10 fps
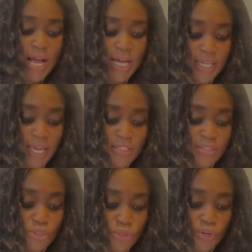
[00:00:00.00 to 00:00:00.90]

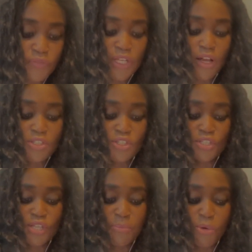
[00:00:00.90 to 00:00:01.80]
Again, two of the
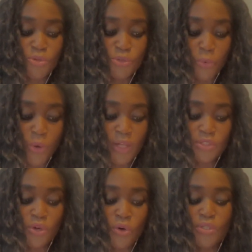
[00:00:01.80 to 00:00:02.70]
largest and most
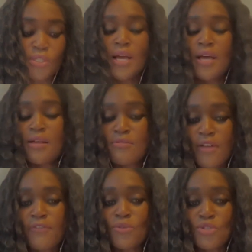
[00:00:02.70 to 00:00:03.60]
well-known
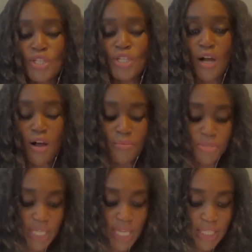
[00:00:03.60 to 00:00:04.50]
refugee
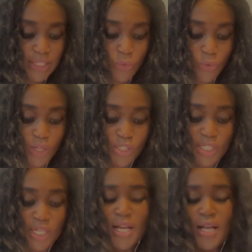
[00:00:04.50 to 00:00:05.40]
camps in the world.